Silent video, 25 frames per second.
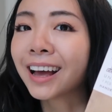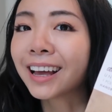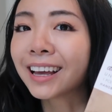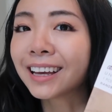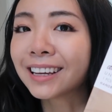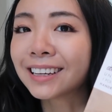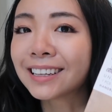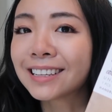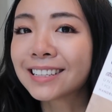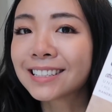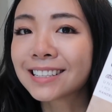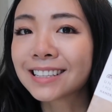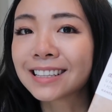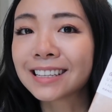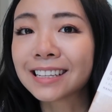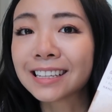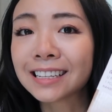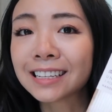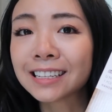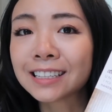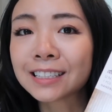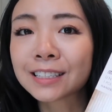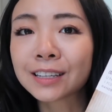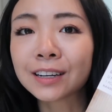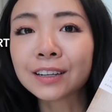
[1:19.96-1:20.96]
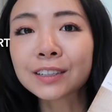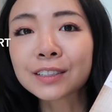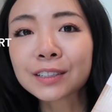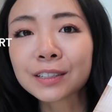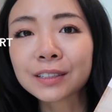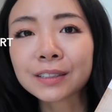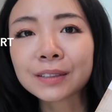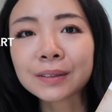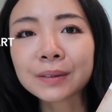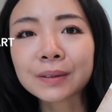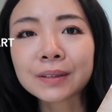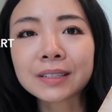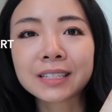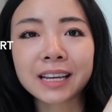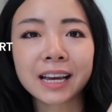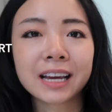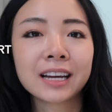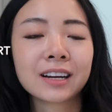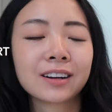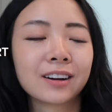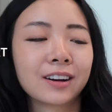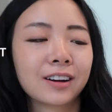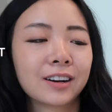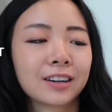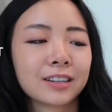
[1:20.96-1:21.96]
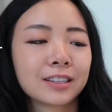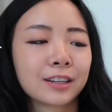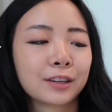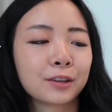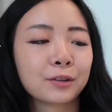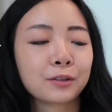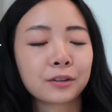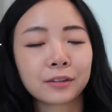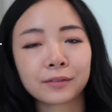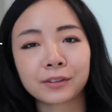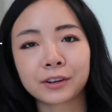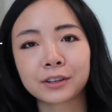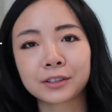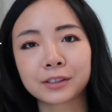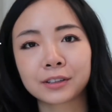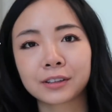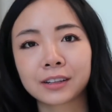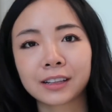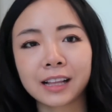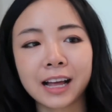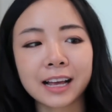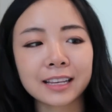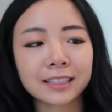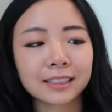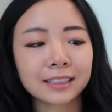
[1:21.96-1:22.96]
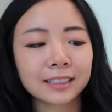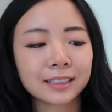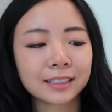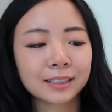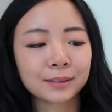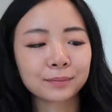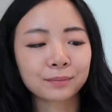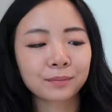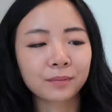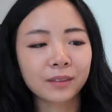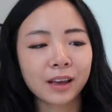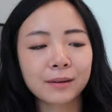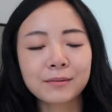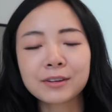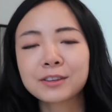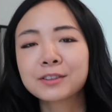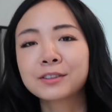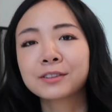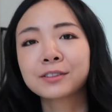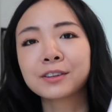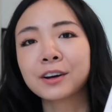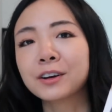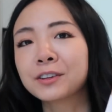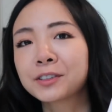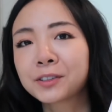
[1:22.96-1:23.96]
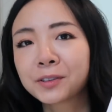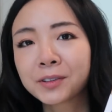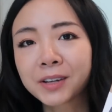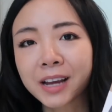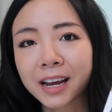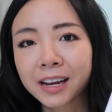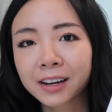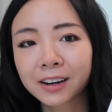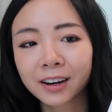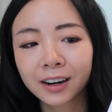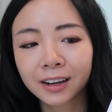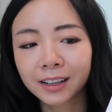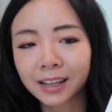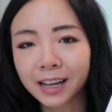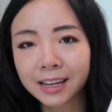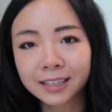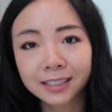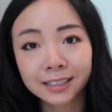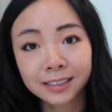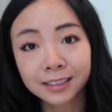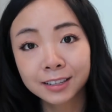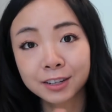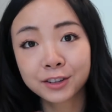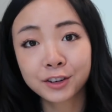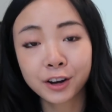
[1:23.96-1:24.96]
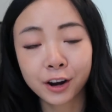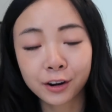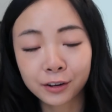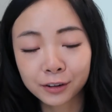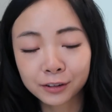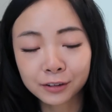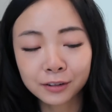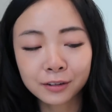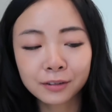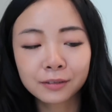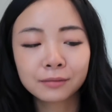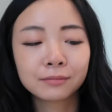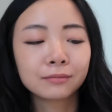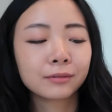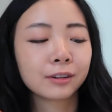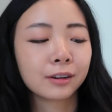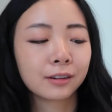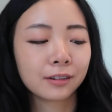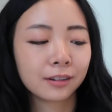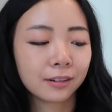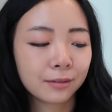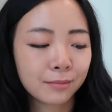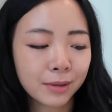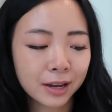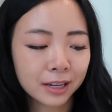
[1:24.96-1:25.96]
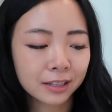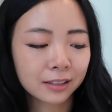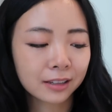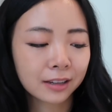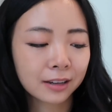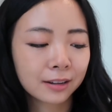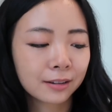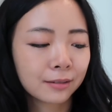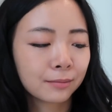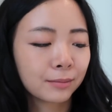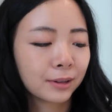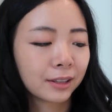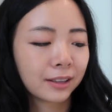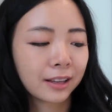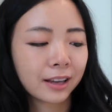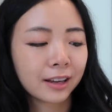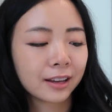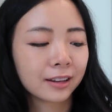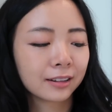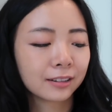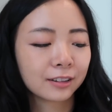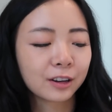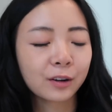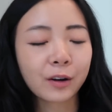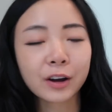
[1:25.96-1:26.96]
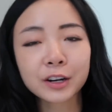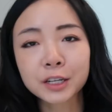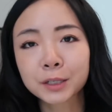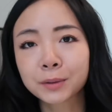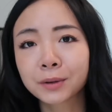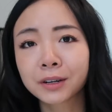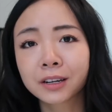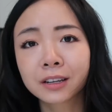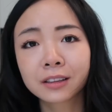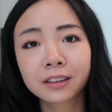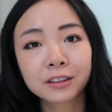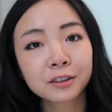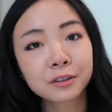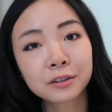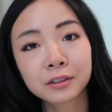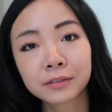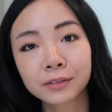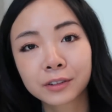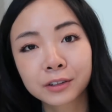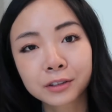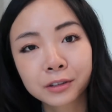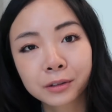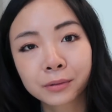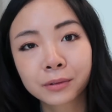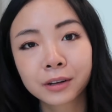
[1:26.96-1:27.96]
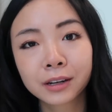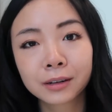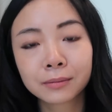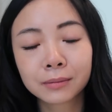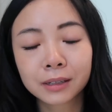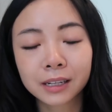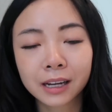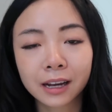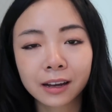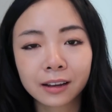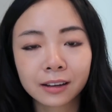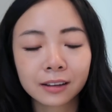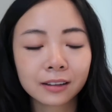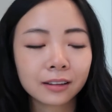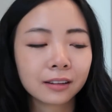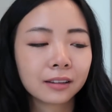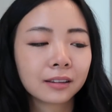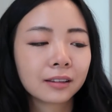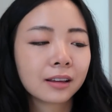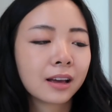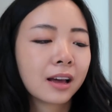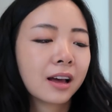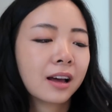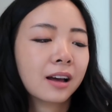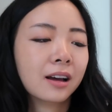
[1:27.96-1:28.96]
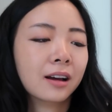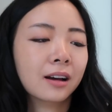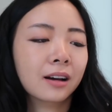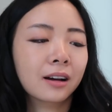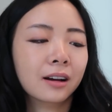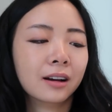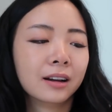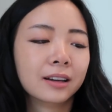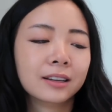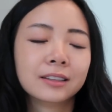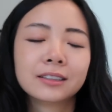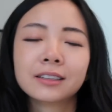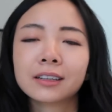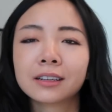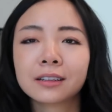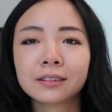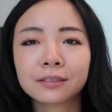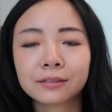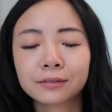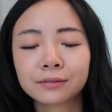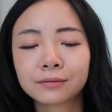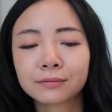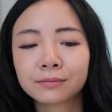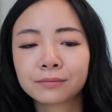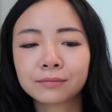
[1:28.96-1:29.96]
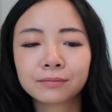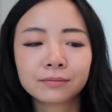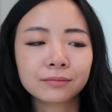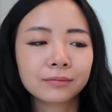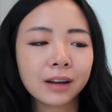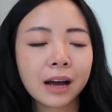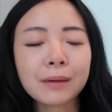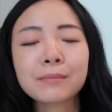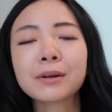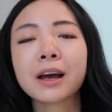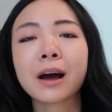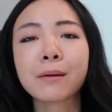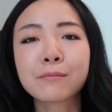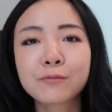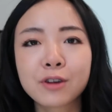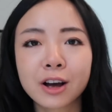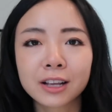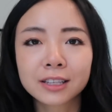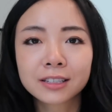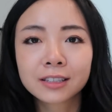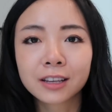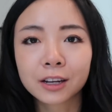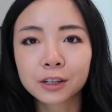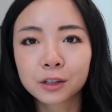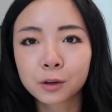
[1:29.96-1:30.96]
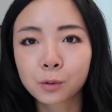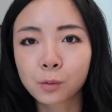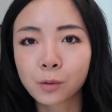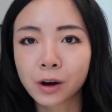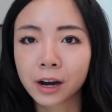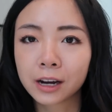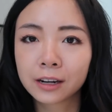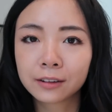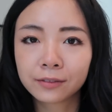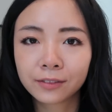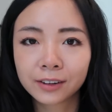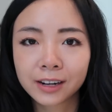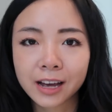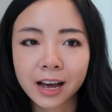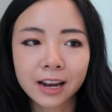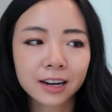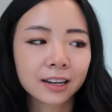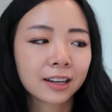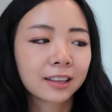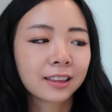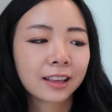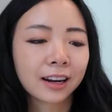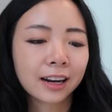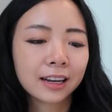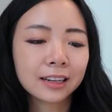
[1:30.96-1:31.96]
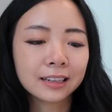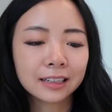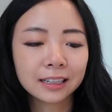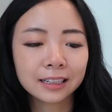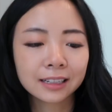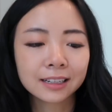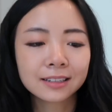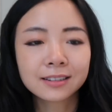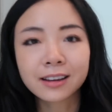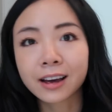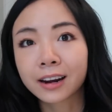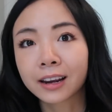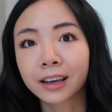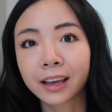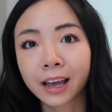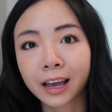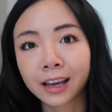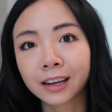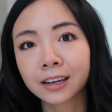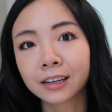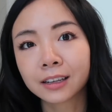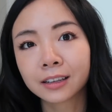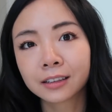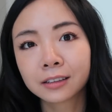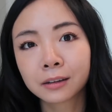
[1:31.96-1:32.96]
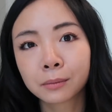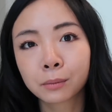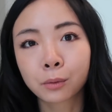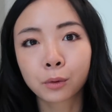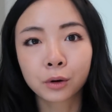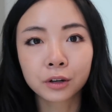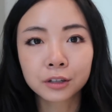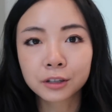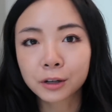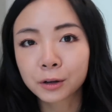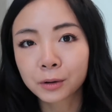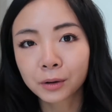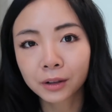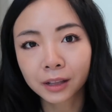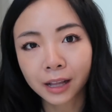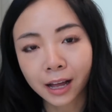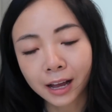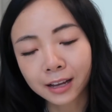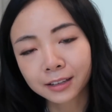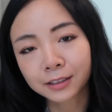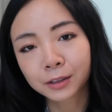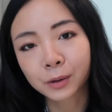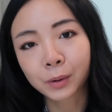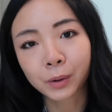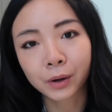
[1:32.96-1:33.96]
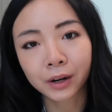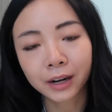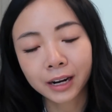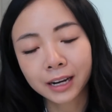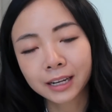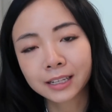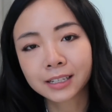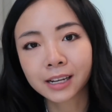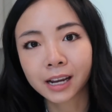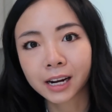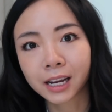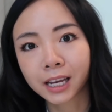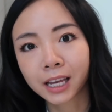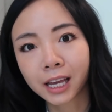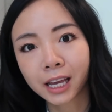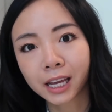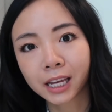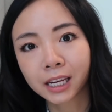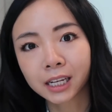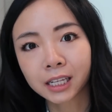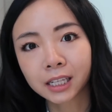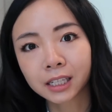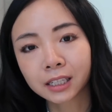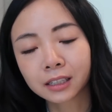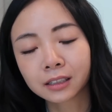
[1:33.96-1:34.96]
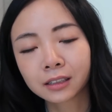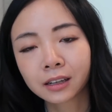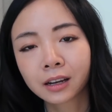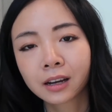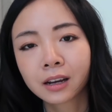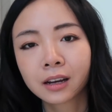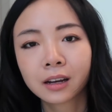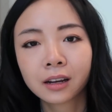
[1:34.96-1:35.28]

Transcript: It is the Zalto denk'art universal glasses. I mean, Zalto denk'art glasses in general, amazing, but then, you know, I just wanted the universal one because instead of, I mean, I'm not such a wine fanatic that I need a dedicated Bordeaux glass or a dedicated